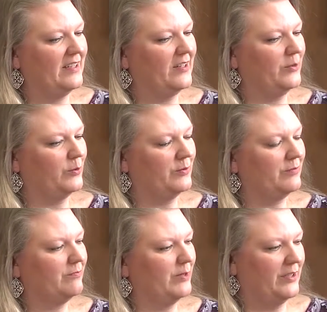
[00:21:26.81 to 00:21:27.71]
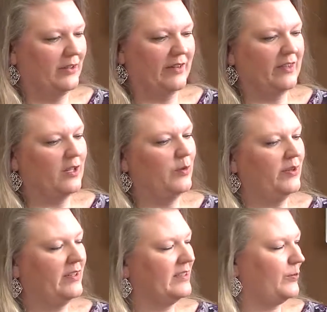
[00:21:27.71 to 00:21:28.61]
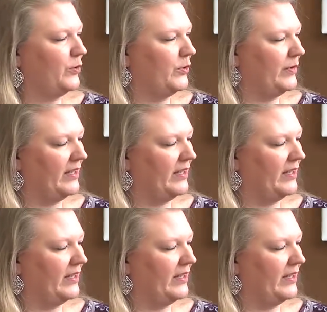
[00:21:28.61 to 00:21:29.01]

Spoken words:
we do have the community support,